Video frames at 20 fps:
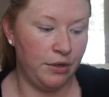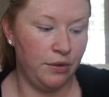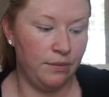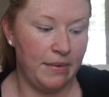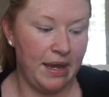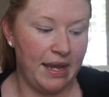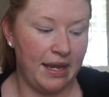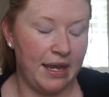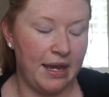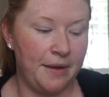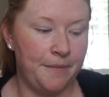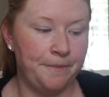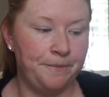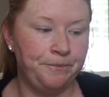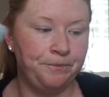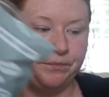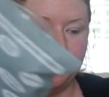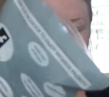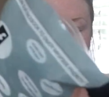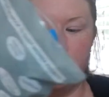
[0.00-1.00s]
you make it
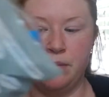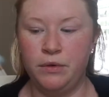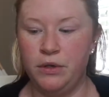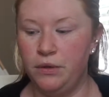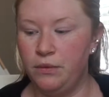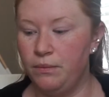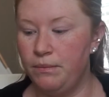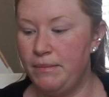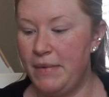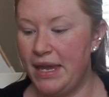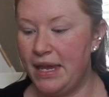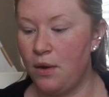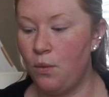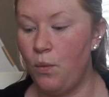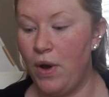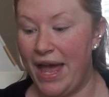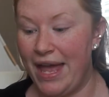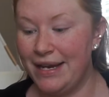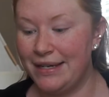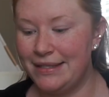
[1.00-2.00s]

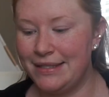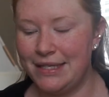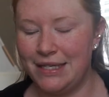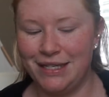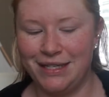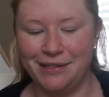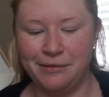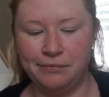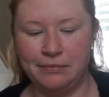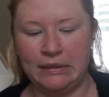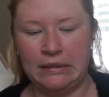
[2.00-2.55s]
wet,